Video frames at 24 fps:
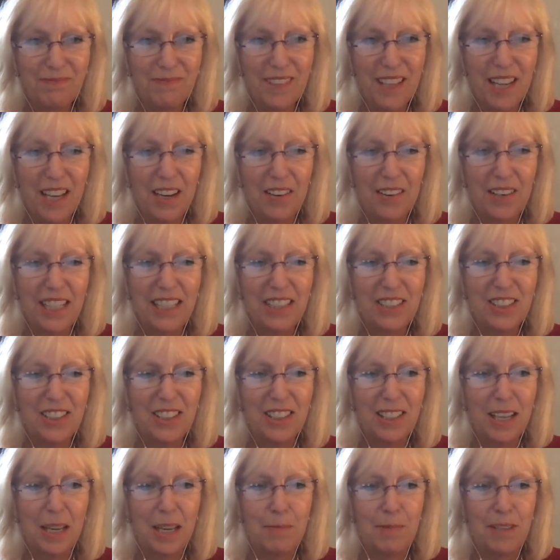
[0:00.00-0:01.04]
All right, just
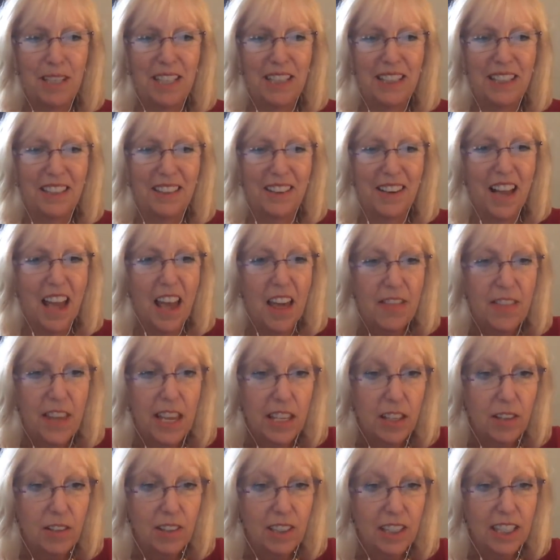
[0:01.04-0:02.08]
type it in there.
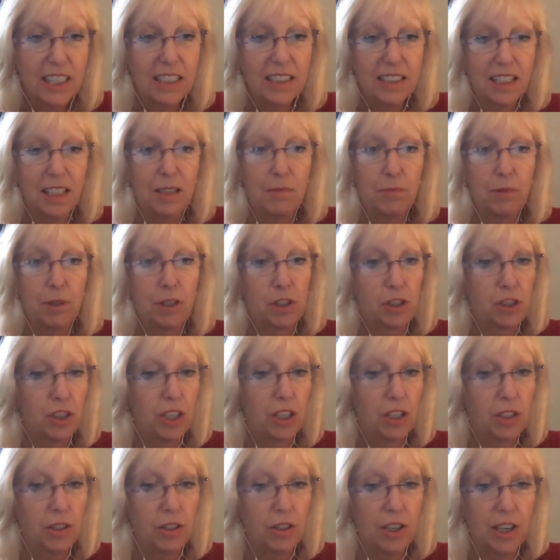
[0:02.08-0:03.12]
Thank you, Liz. I
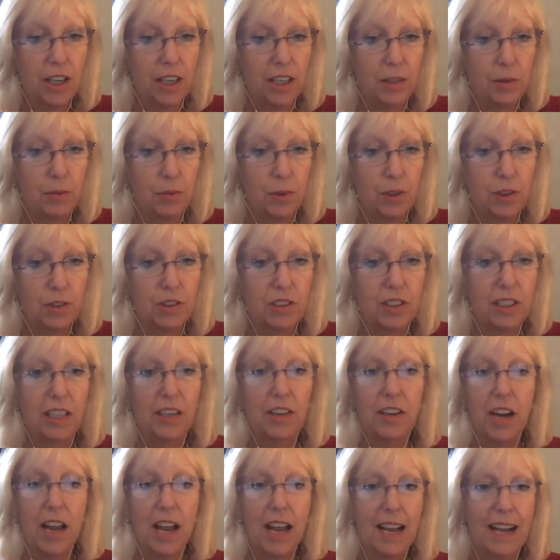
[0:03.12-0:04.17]
appreciate your kind words
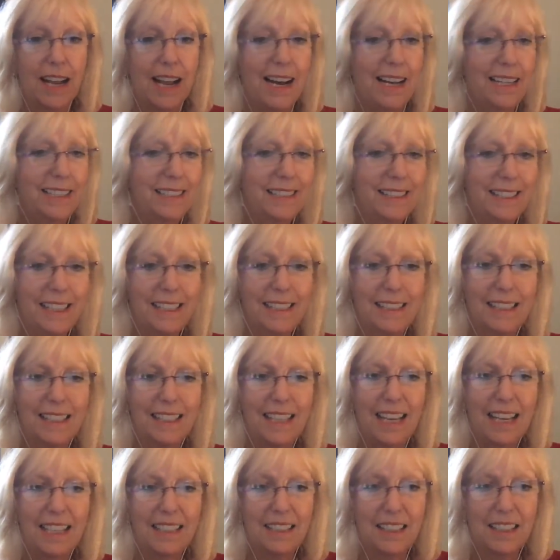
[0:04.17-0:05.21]
there. Kai says
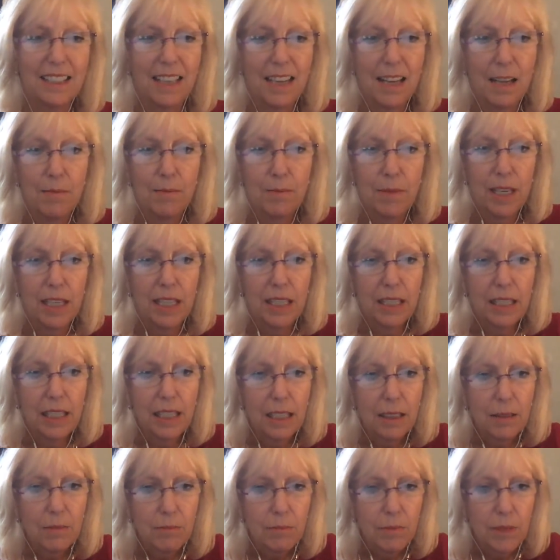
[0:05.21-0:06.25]
yes.
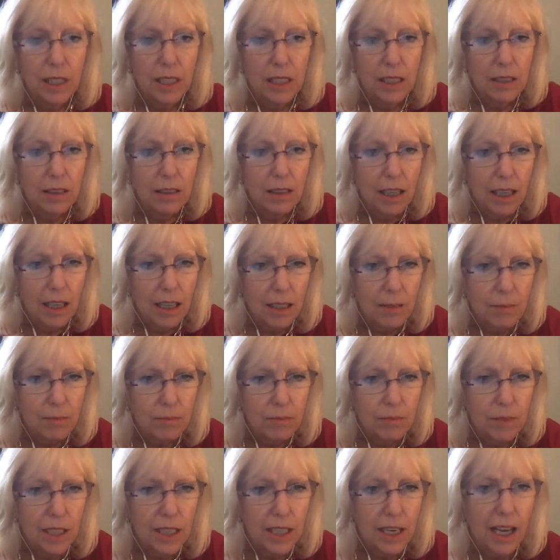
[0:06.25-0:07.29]
Manai. Min,
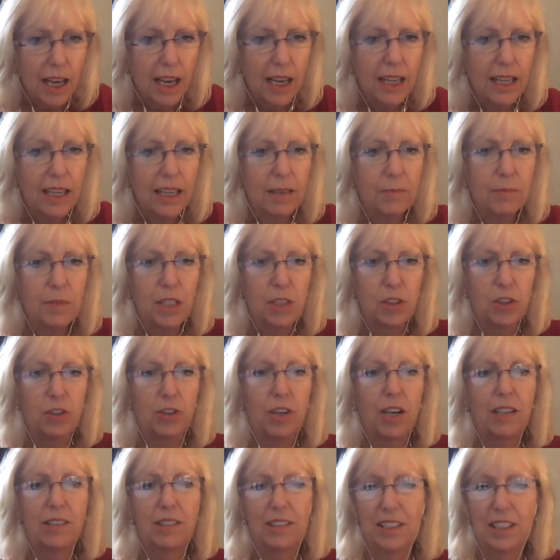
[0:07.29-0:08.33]
um, I'm not sure
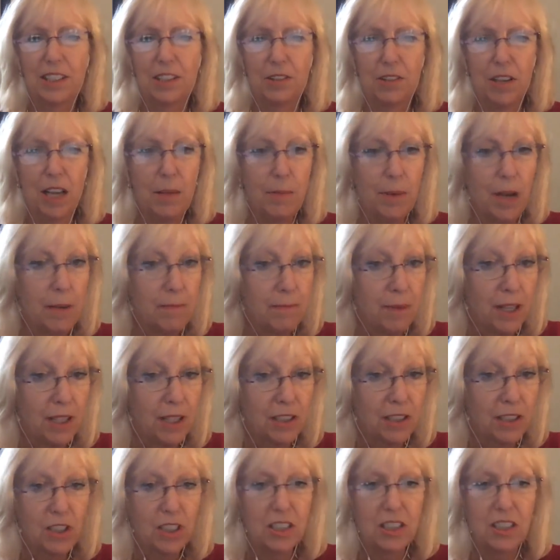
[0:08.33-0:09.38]
how to say your name. I
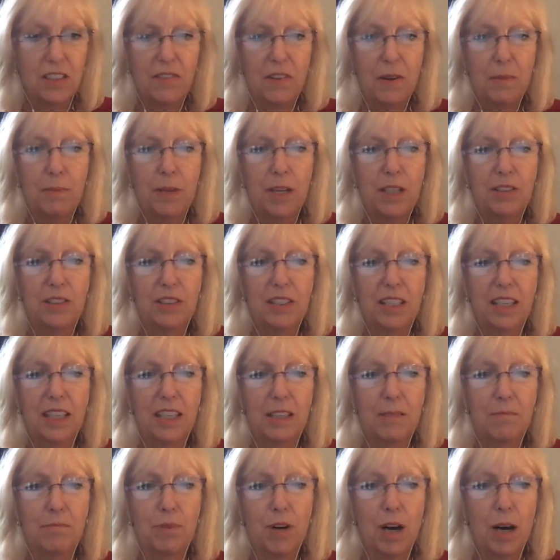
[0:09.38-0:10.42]
apologize if I'm not saying
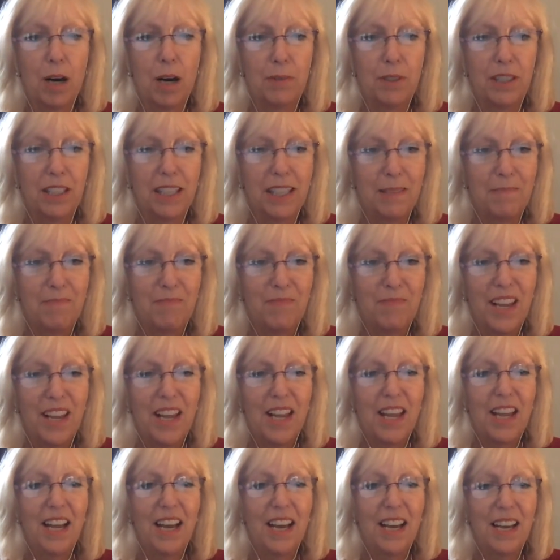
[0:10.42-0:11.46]
it properly.
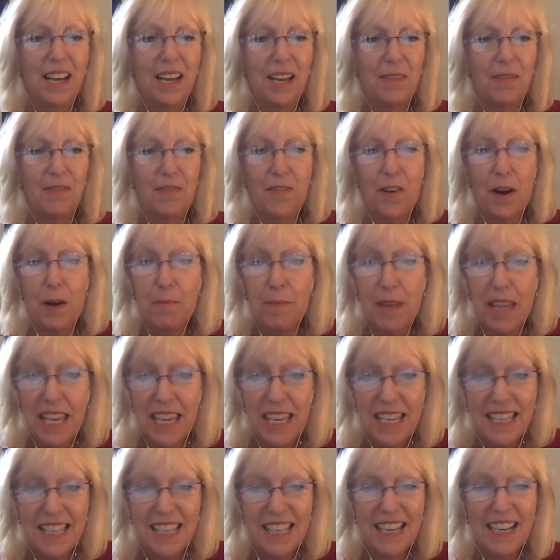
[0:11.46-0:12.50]
Uh, from
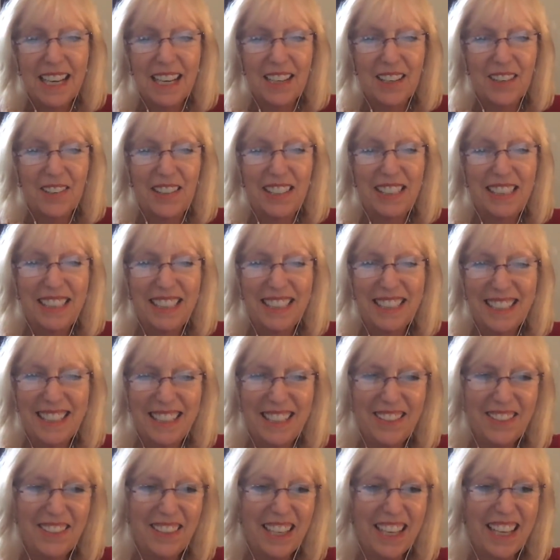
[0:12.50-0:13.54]
India, great to see
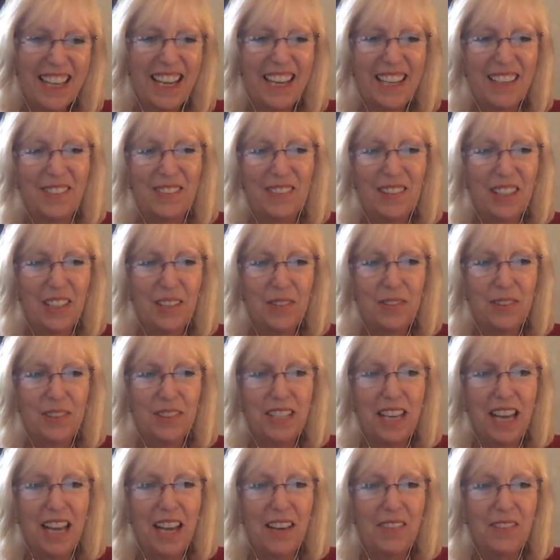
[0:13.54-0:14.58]
you again. Wonderful
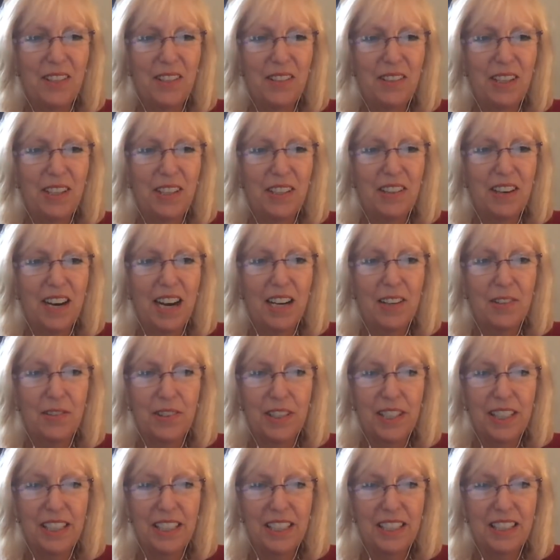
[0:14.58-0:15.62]
to have you here.
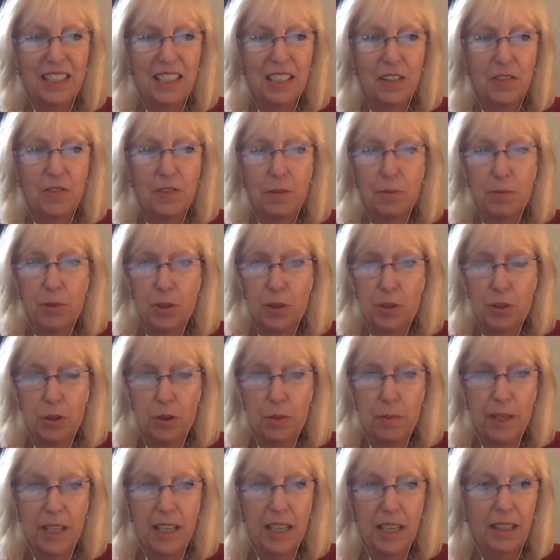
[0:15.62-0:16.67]
Irina is here from
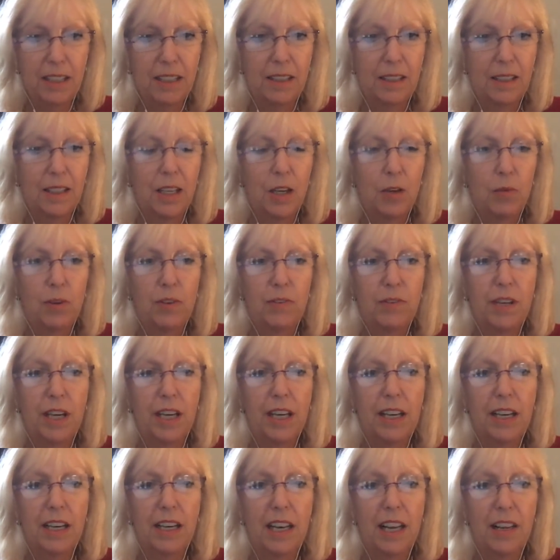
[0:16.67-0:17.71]
Serbia. We've
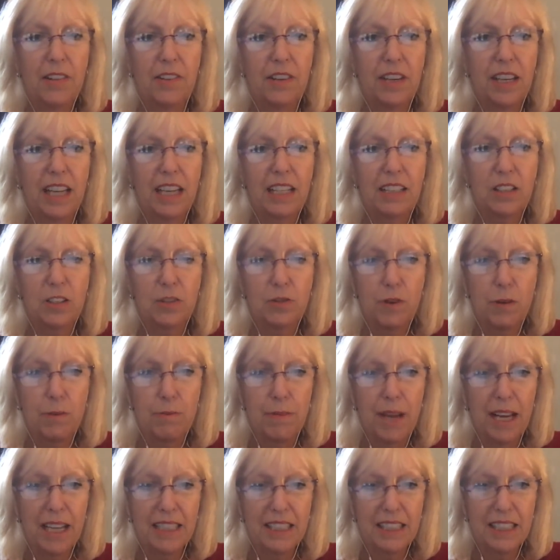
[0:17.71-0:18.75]
got another guest from
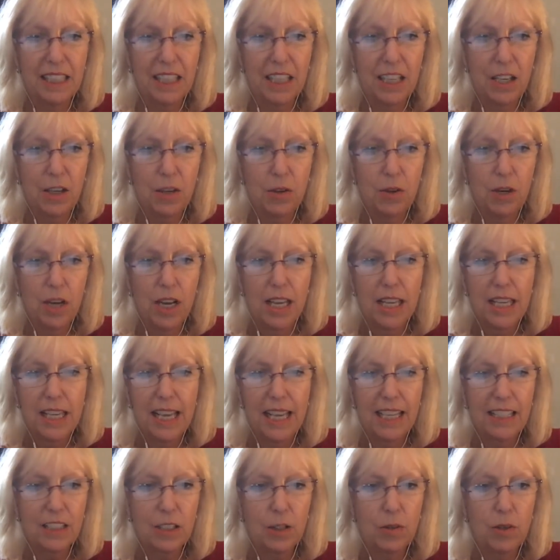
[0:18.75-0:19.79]
Mexico.
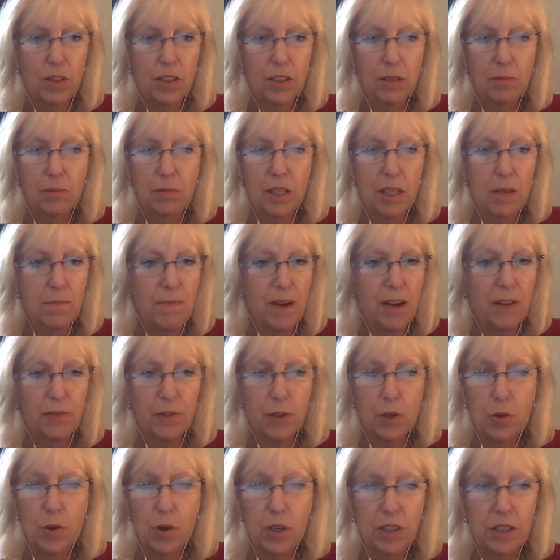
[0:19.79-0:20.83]
Yes, Quantum Leap after
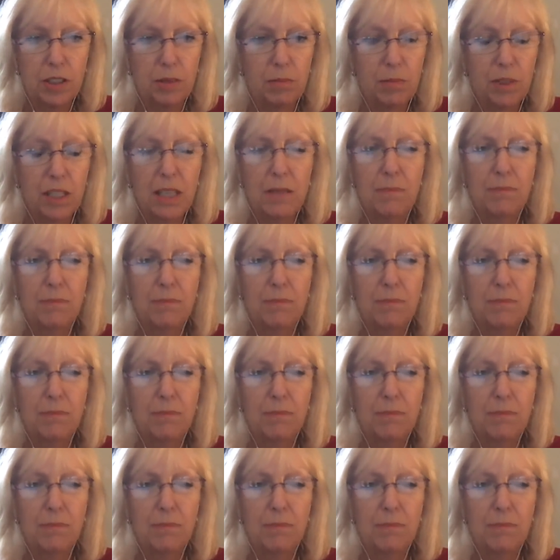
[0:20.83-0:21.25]
Quantum Leap